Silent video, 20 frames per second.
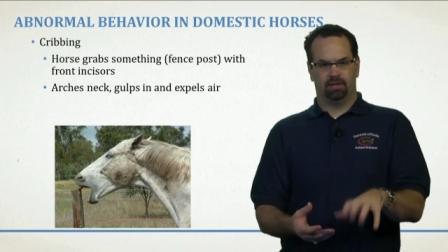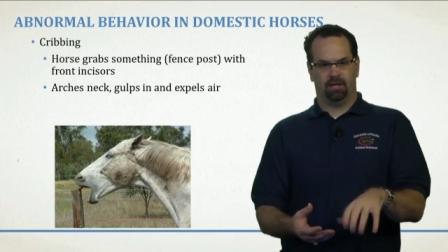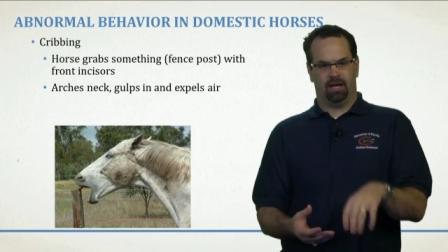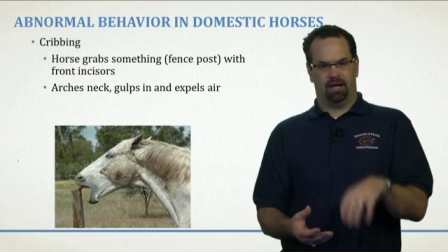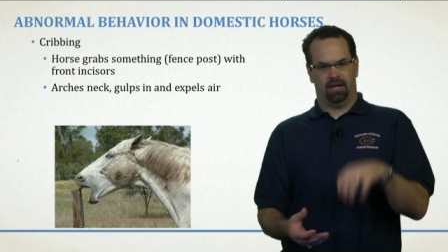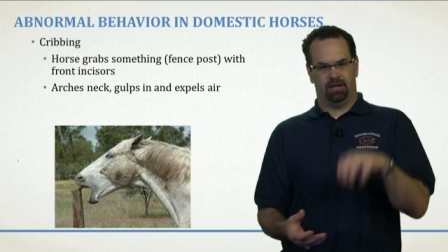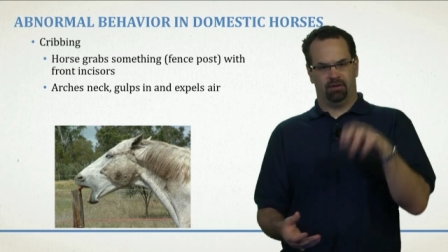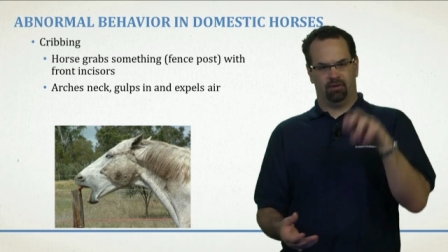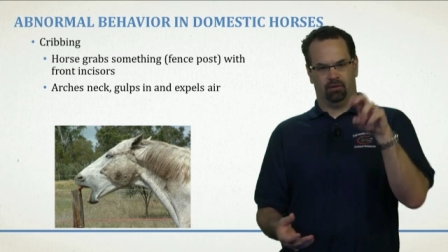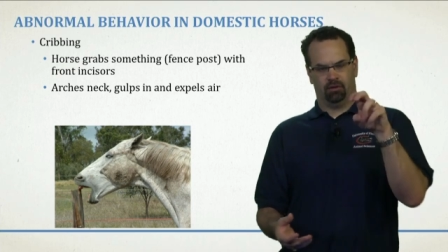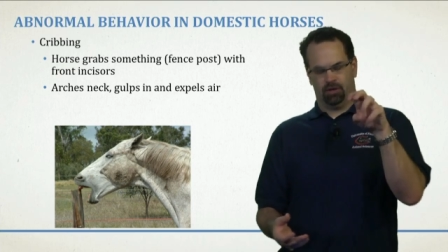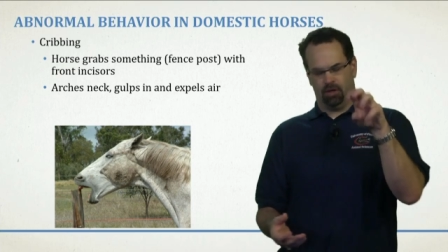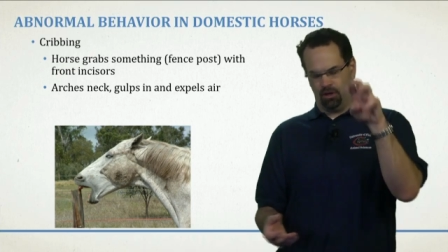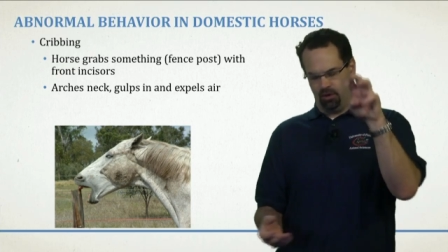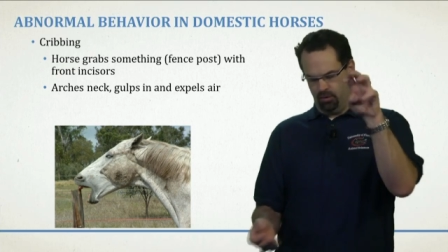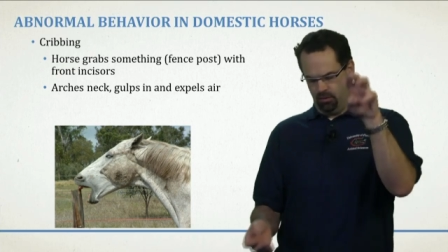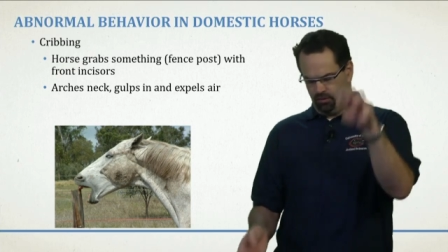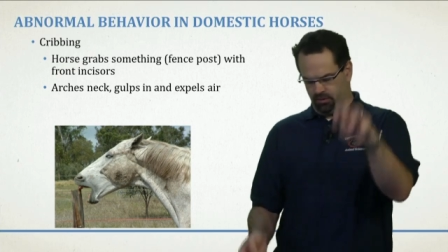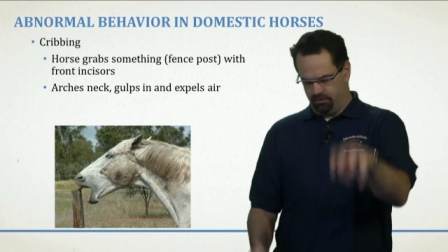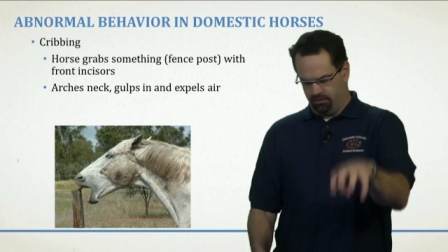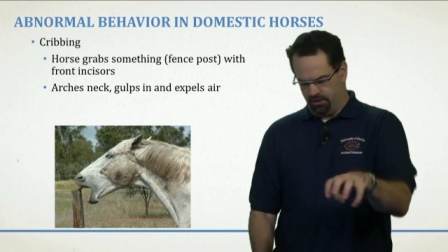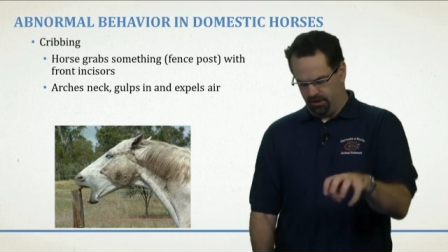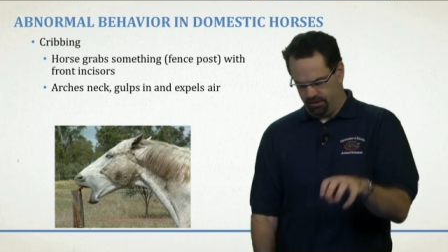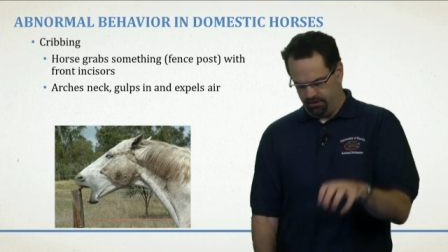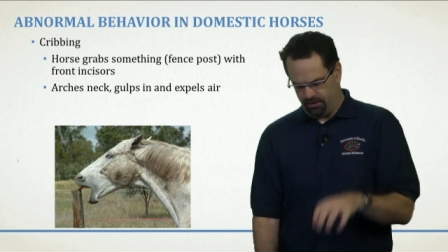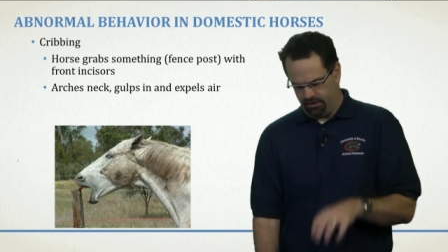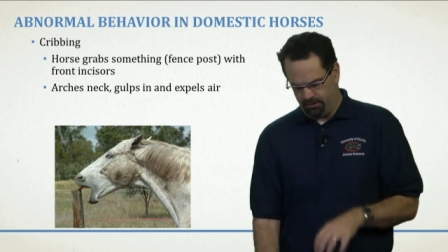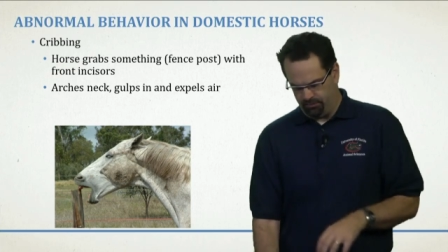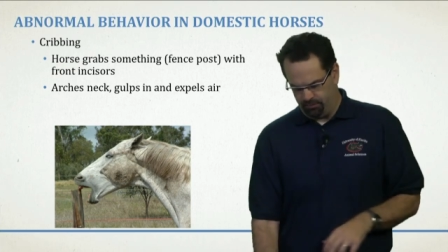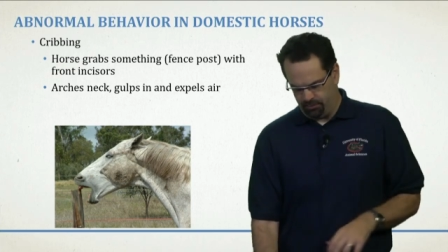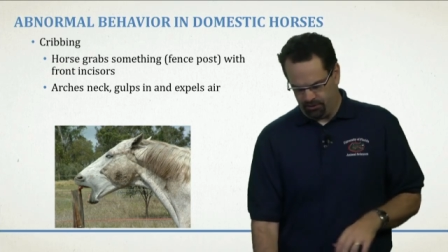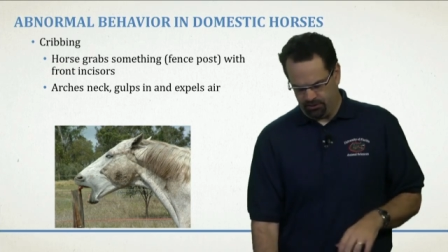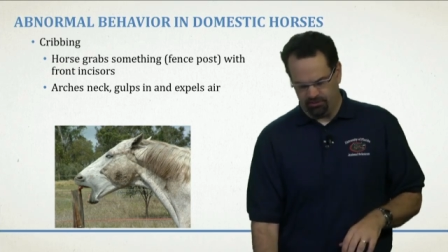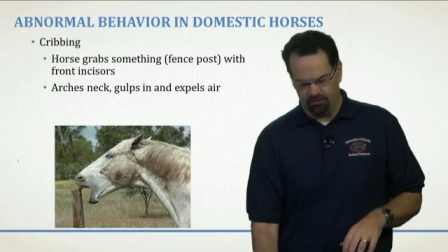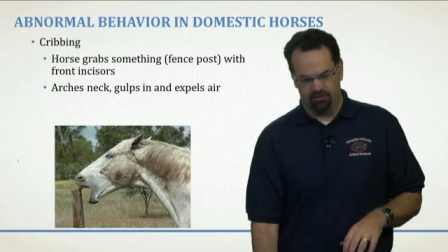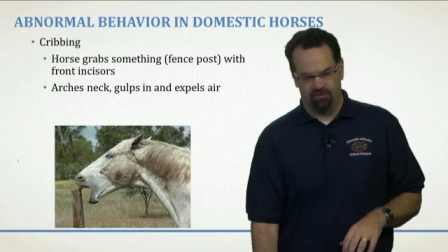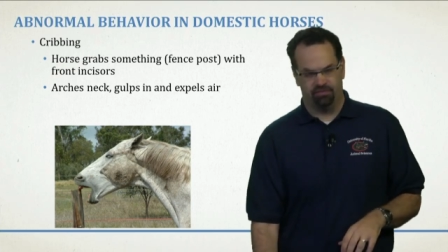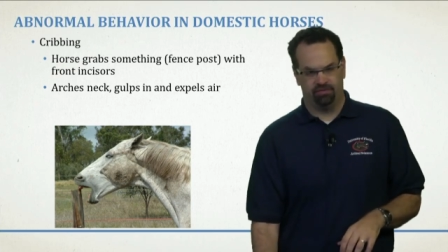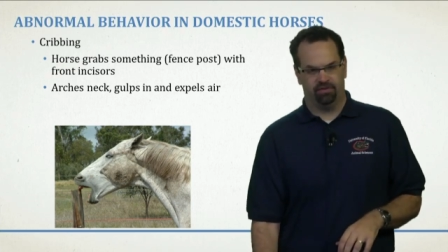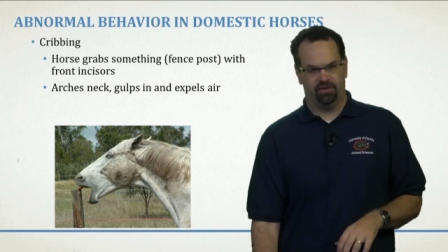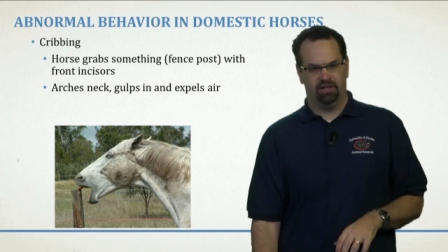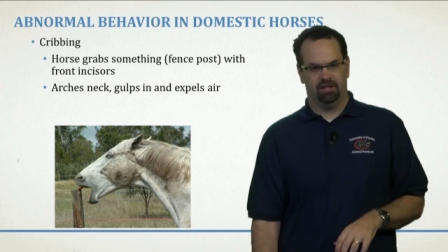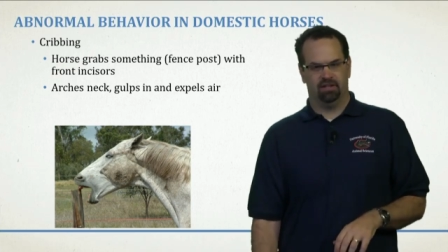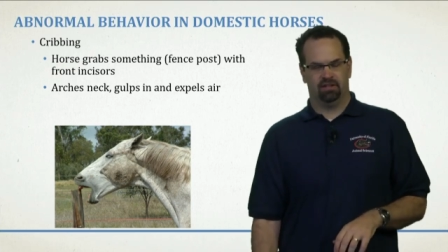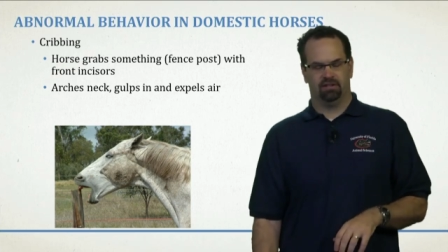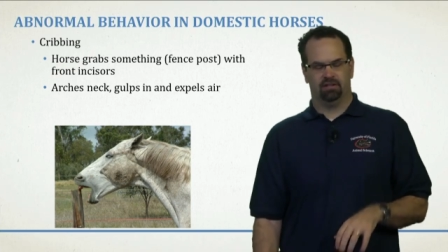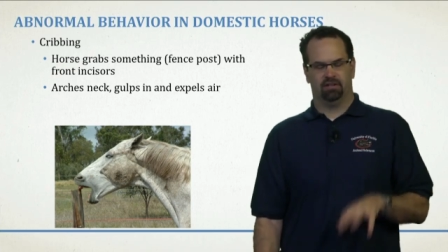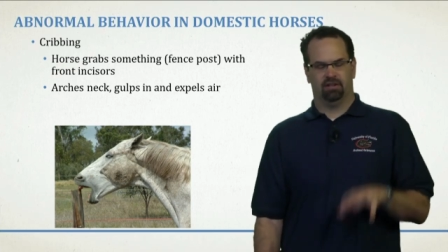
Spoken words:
and they'll go and put their feet,